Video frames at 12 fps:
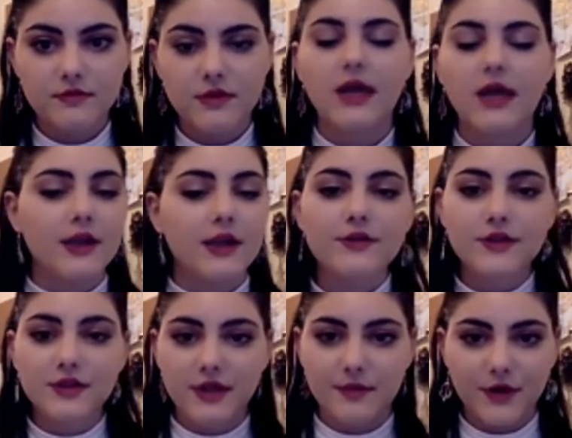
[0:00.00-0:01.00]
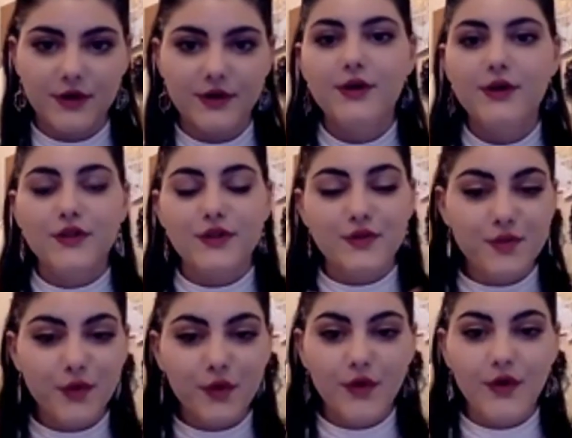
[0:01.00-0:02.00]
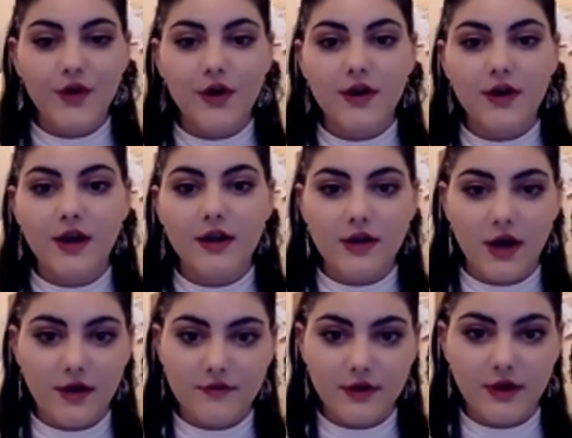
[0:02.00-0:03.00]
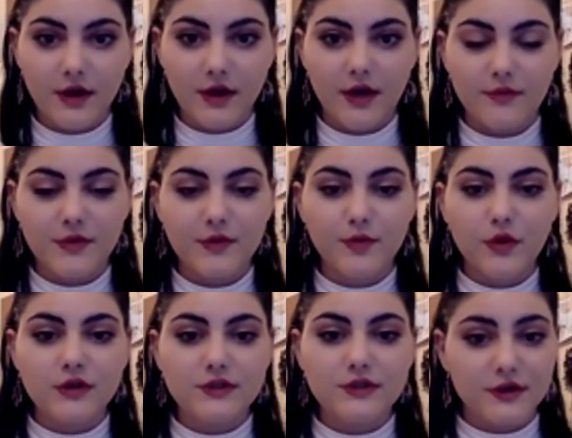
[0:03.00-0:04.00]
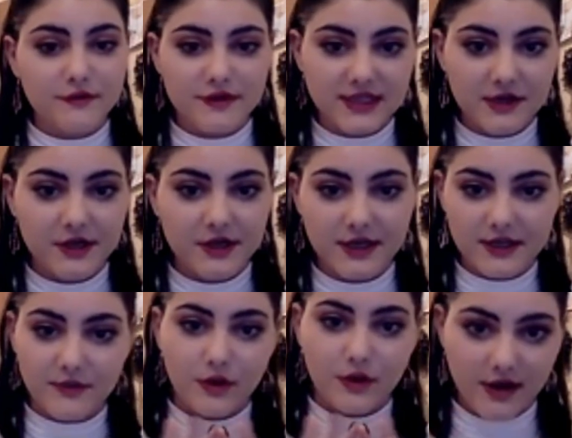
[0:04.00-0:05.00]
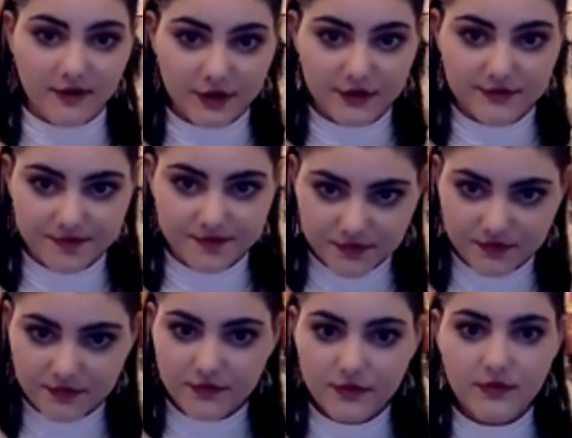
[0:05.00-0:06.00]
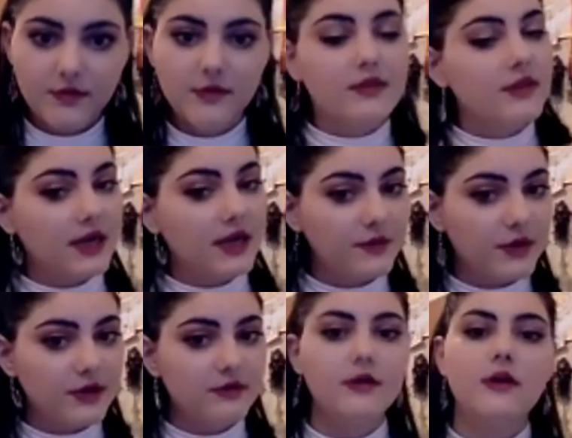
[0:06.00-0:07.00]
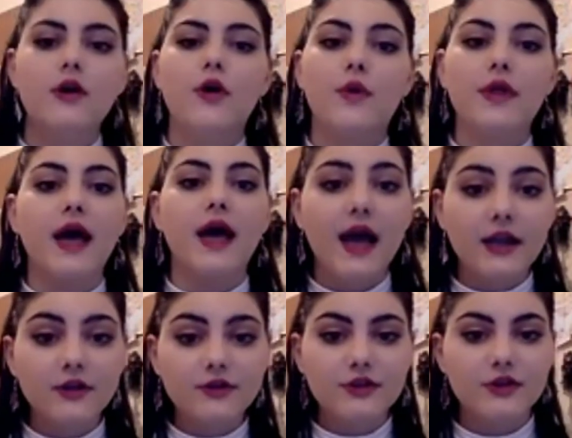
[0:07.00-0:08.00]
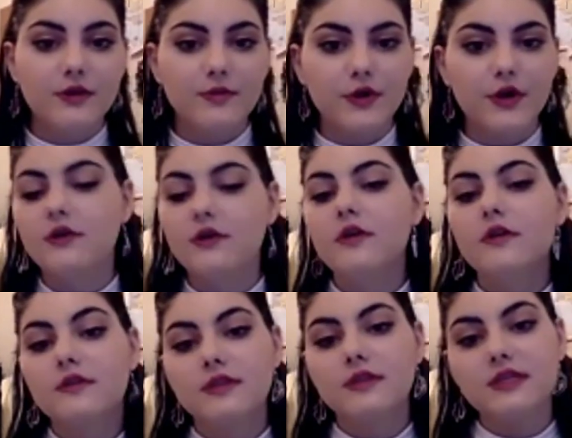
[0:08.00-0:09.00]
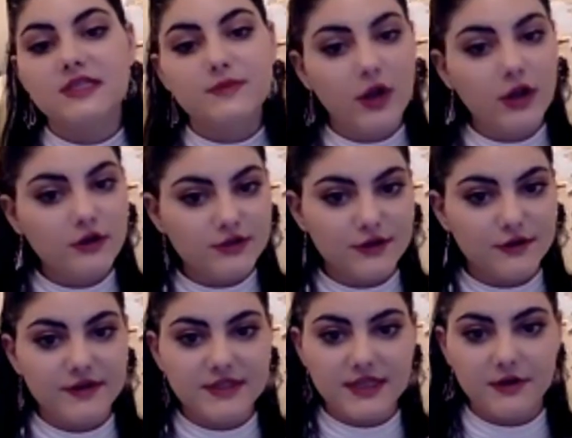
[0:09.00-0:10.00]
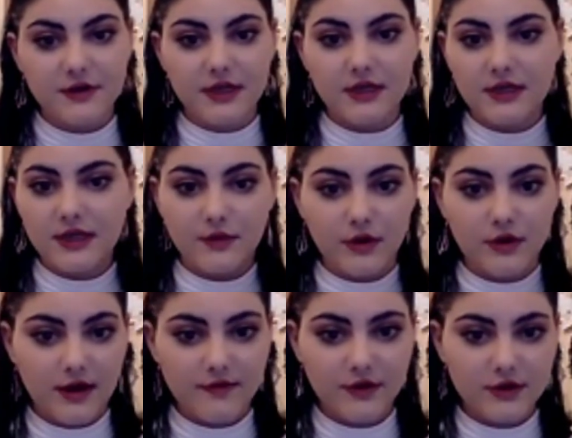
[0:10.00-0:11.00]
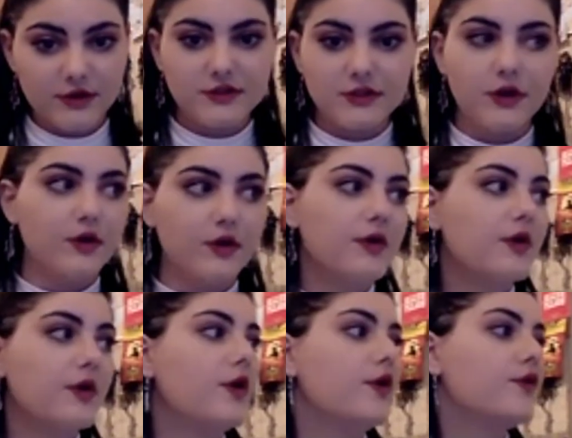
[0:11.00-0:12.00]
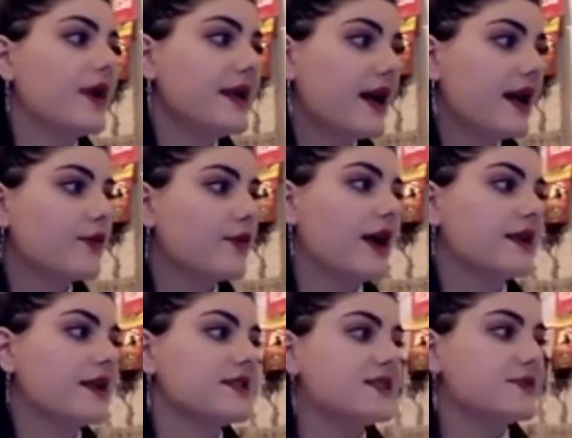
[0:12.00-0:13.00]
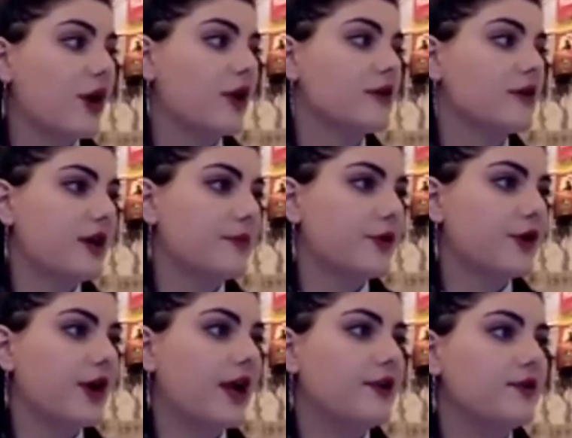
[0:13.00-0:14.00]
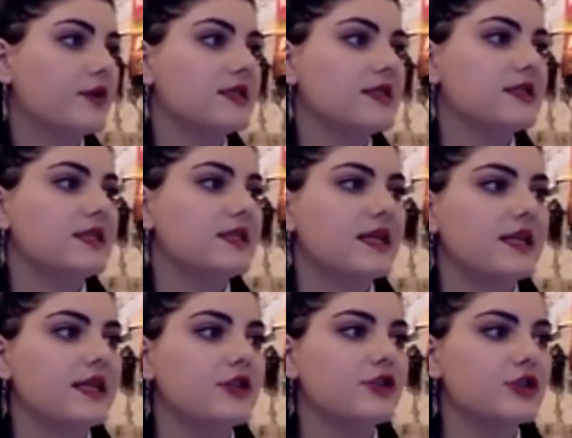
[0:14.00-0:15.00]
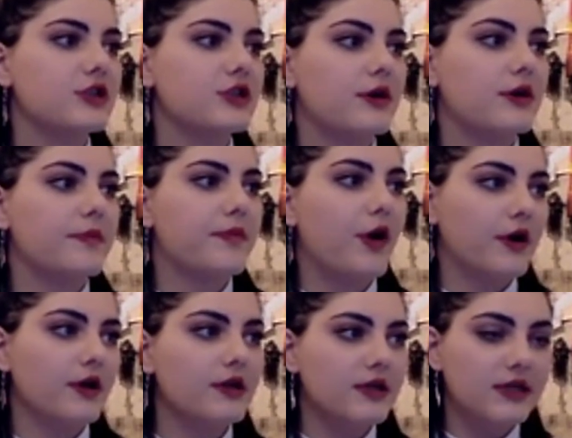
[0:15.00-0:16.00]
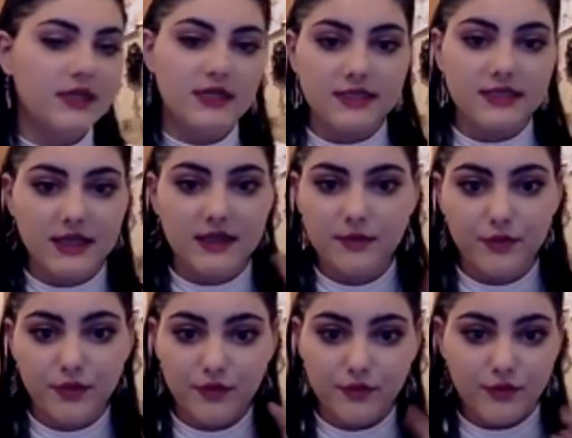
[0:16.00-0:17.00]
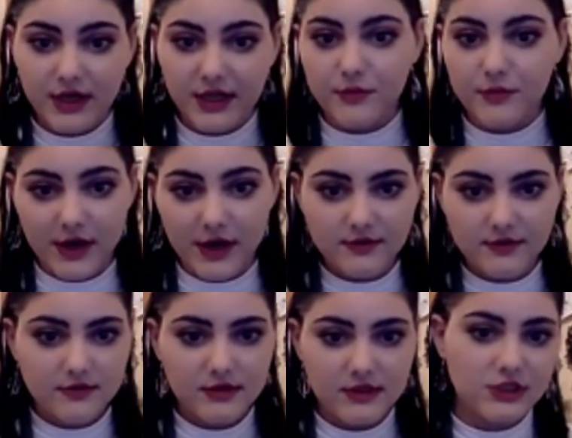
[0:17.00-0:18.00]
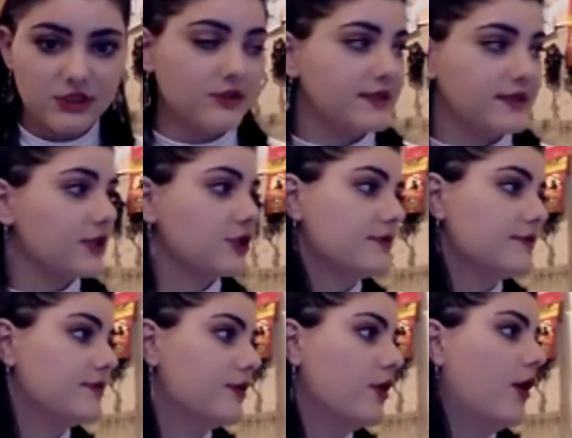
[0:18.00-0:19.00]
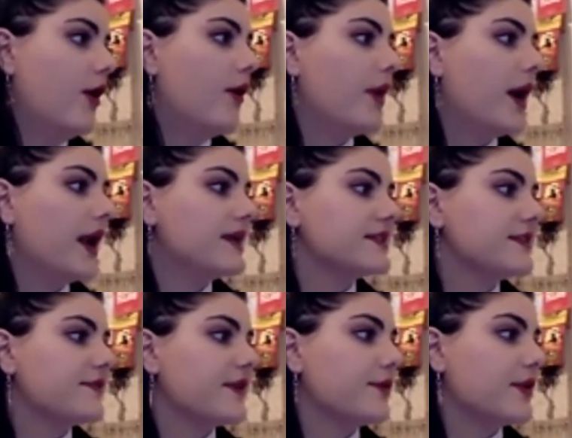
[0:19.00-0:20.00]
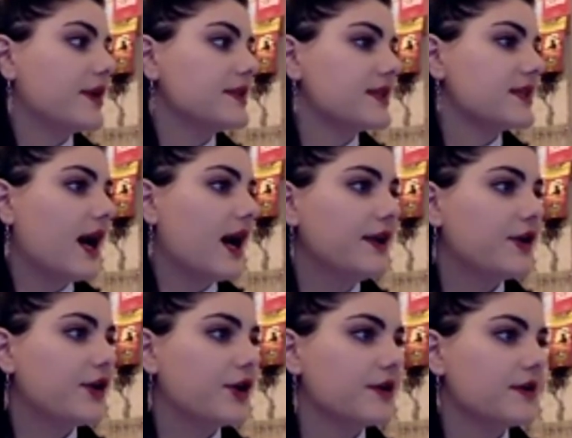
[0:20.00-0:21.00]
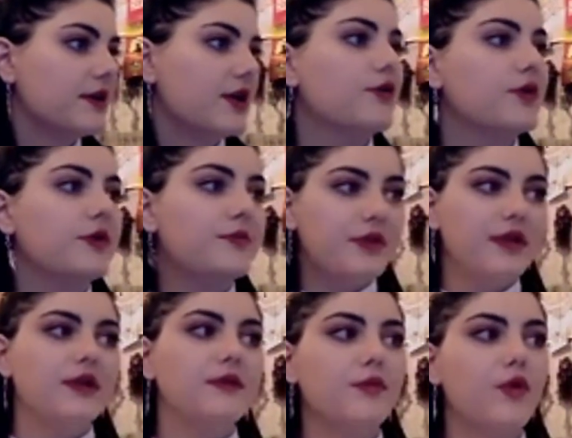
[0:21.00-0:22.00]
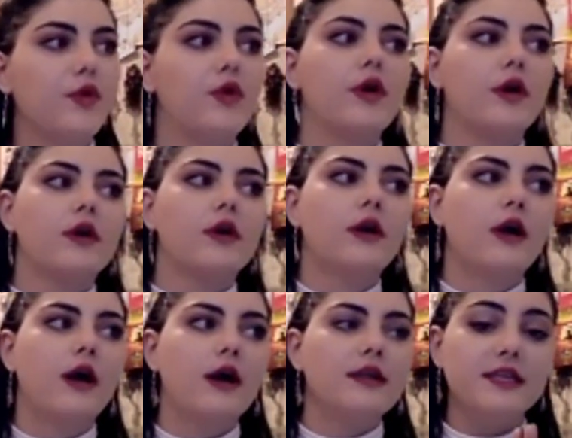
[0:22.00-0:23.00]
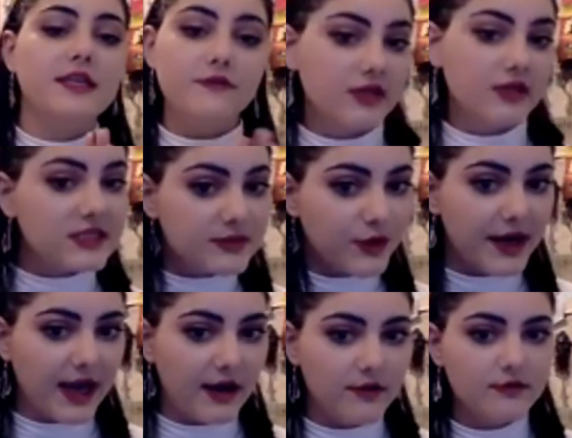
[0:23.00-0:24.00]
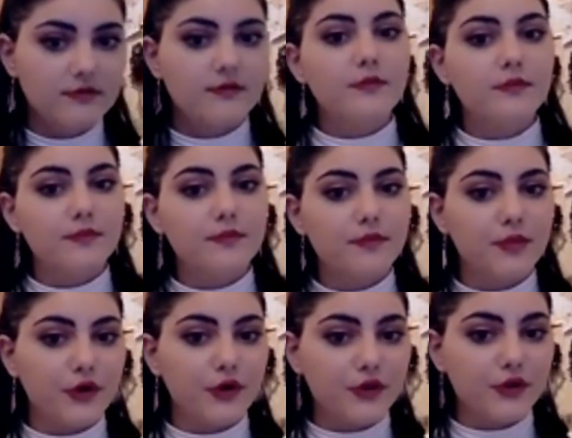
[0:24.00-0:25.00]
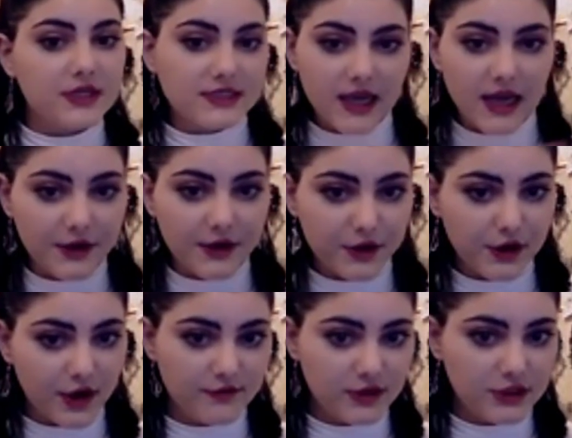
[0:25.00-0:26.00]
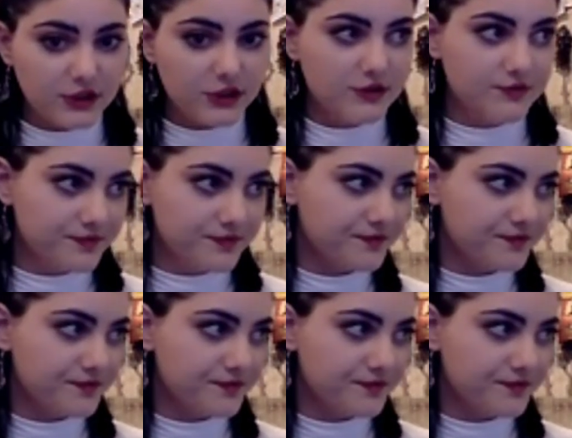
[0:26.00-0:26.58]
the higher the number, the more cover, um, the more surface area it will cover, the light will. While the higher the number, the smaller surface area it will cover. So right now we're at a smaller number and you can see like each little part is like really bright, each little section. Whereas if I went to higher, it would be more evenly spread out per the entire coverage.